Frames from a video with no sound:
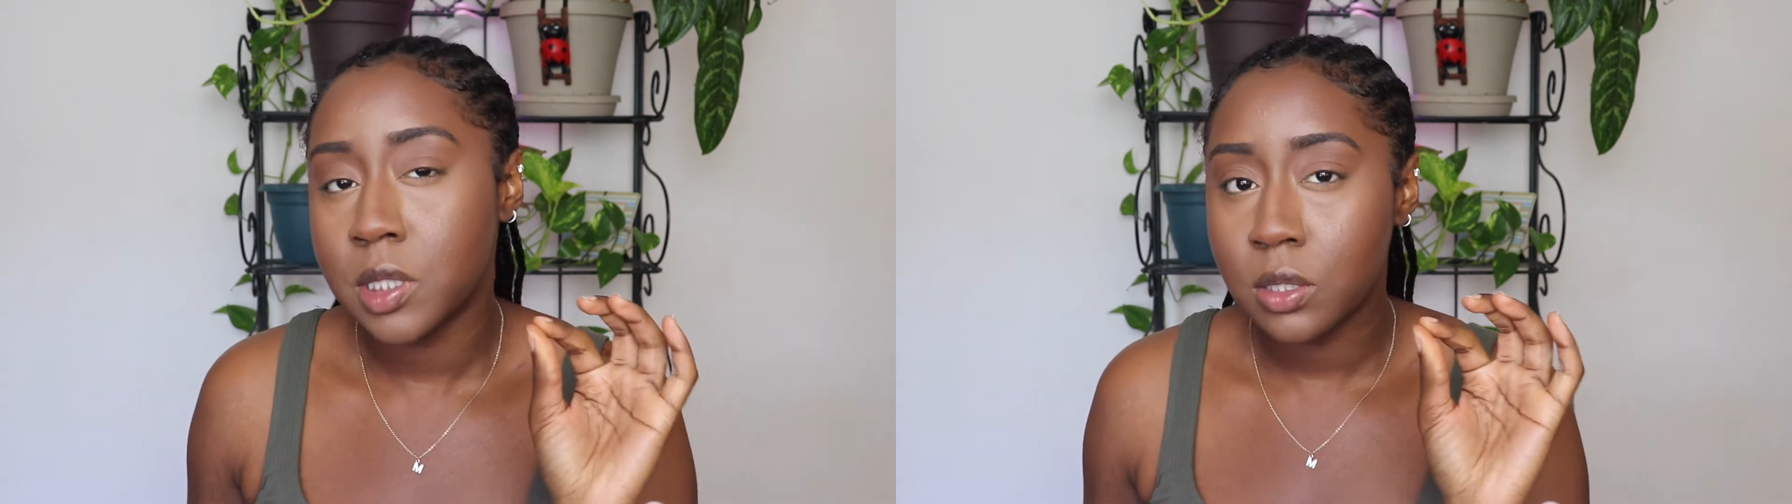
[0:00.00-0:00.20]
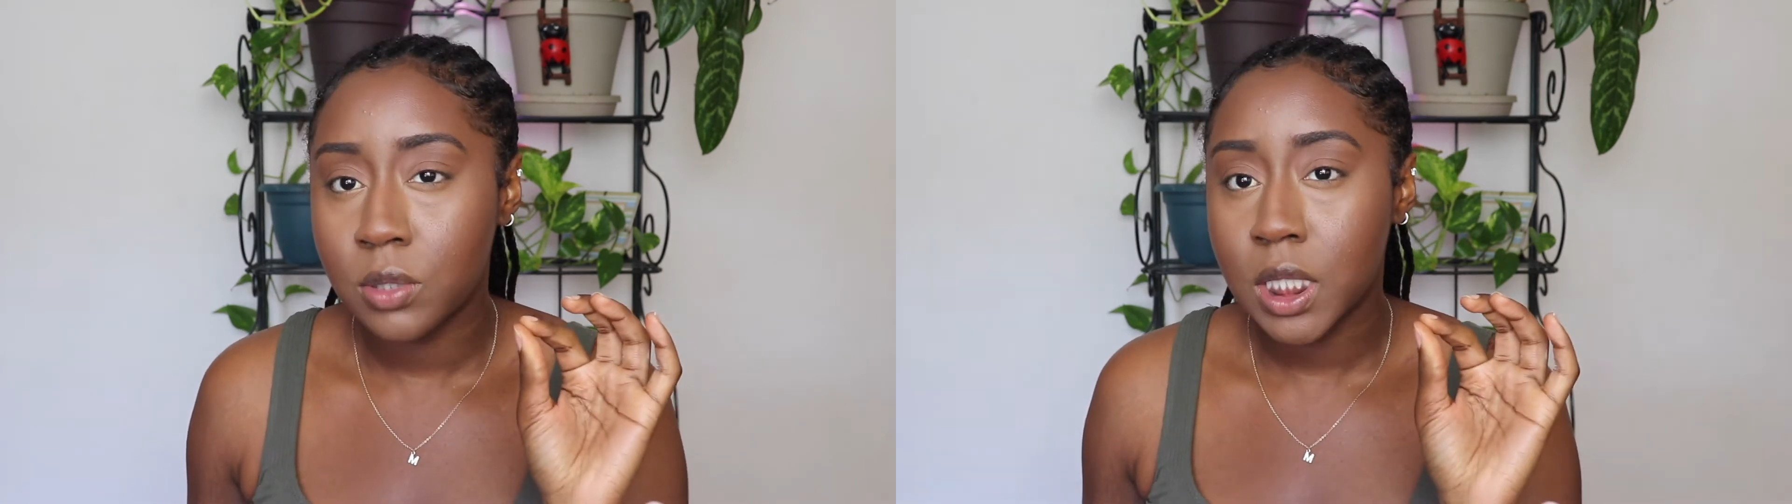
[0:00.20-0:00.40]

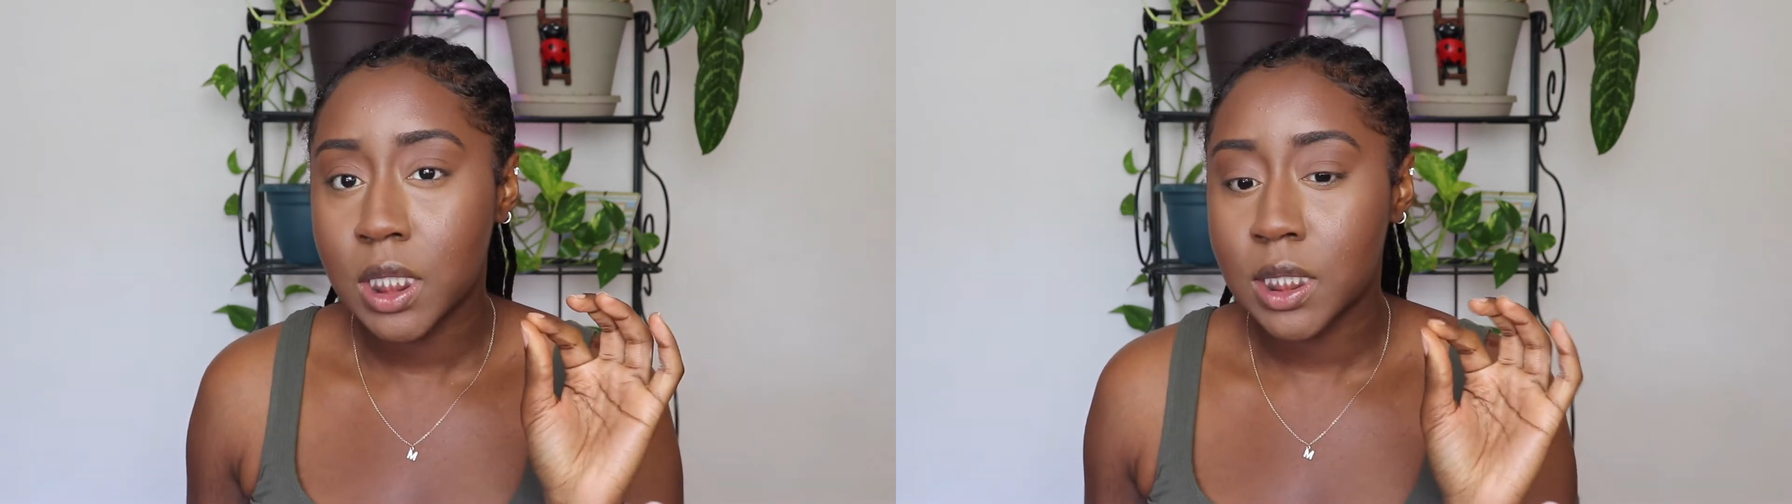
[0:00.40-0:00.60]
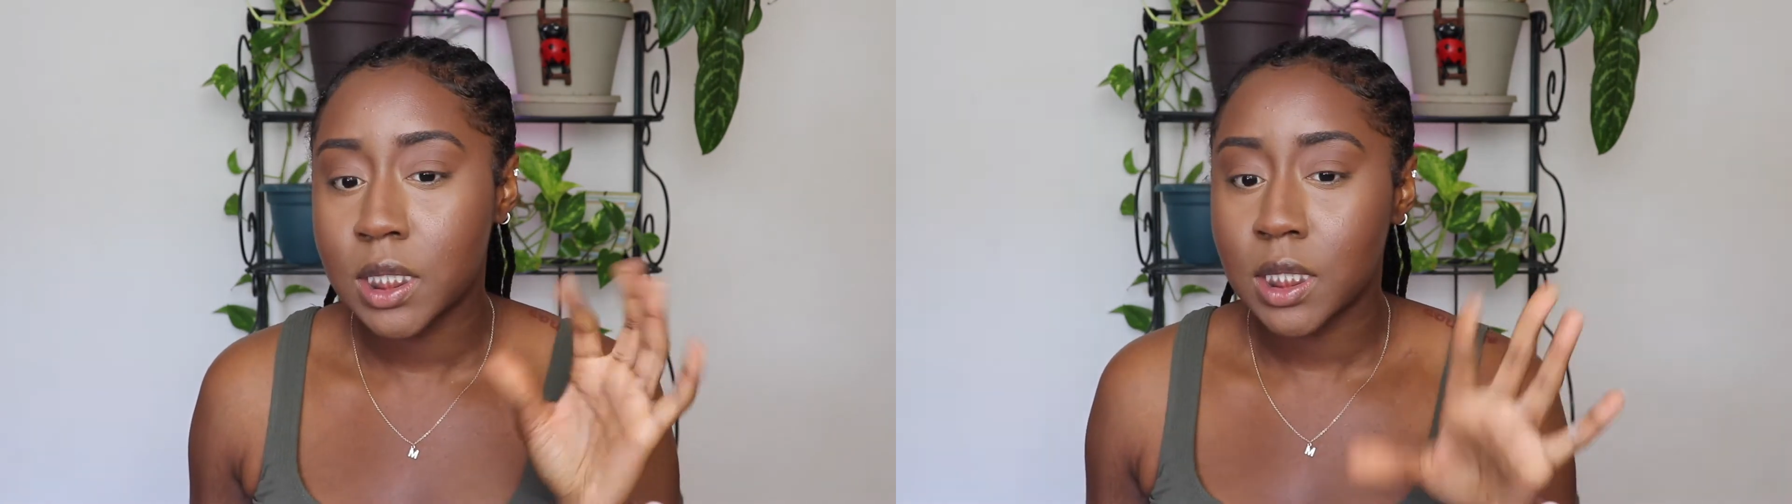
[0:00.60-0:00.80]
to do
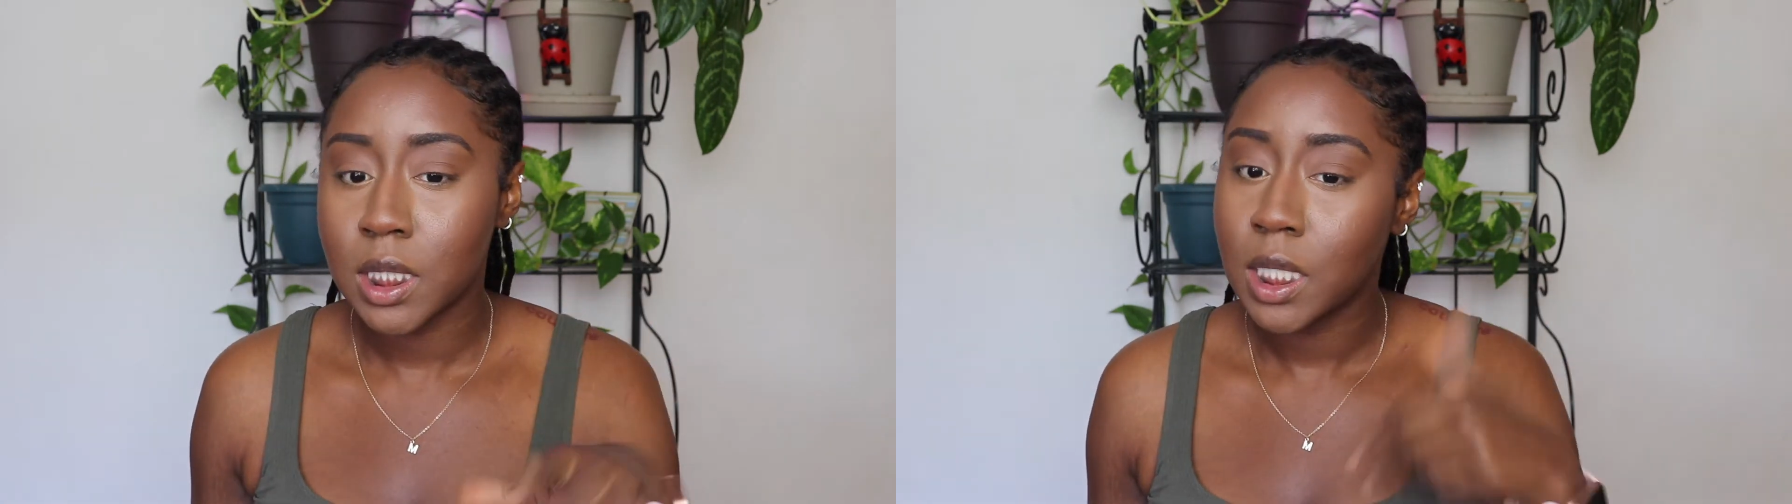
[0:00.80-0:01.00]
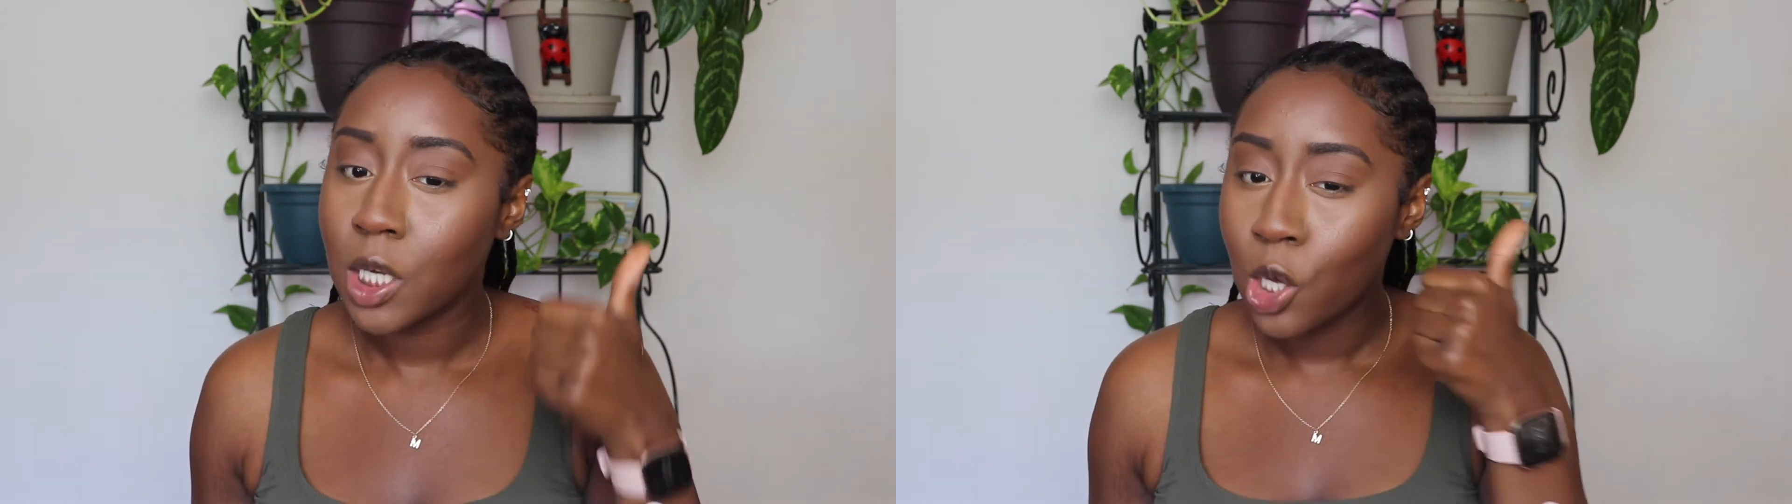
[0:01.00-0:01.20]

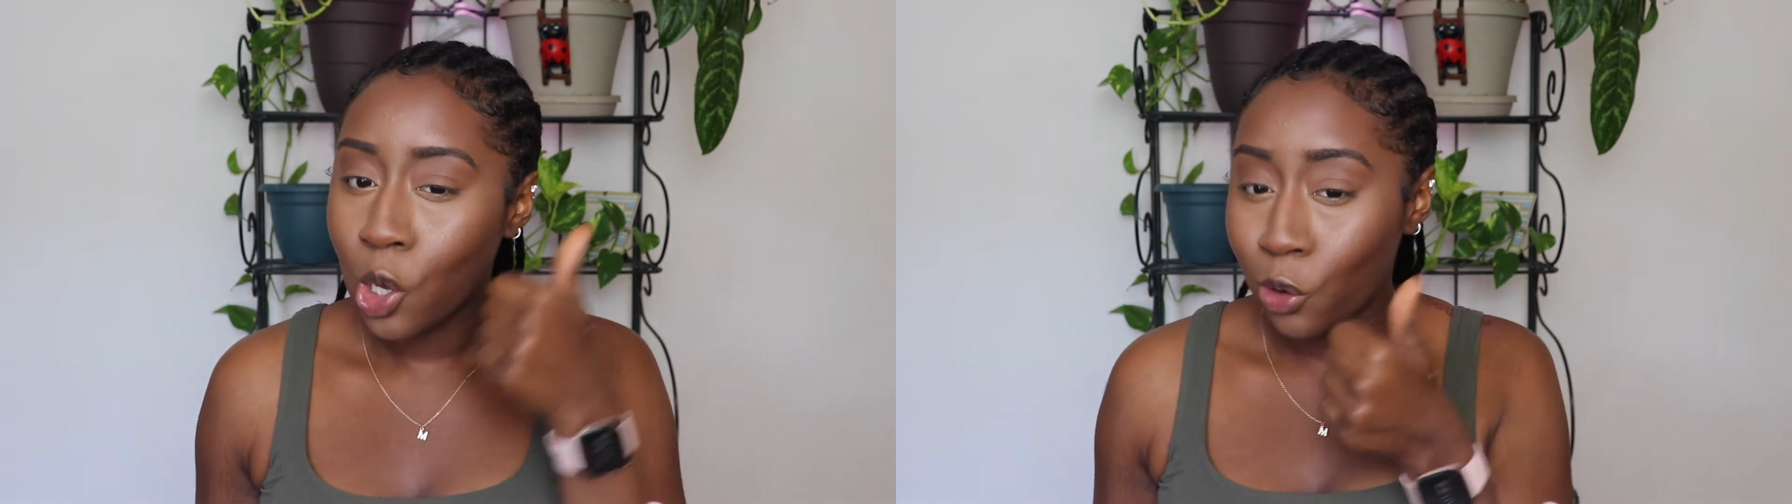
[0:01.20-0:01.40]
this.